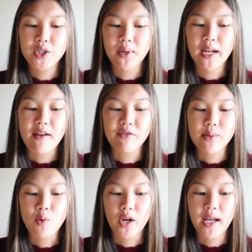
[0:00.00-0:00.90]
do it every
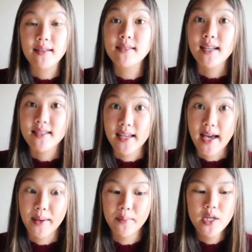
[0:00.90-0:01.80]
morning at 6
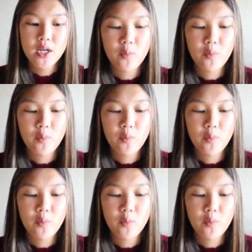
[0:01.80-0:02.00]
a.m.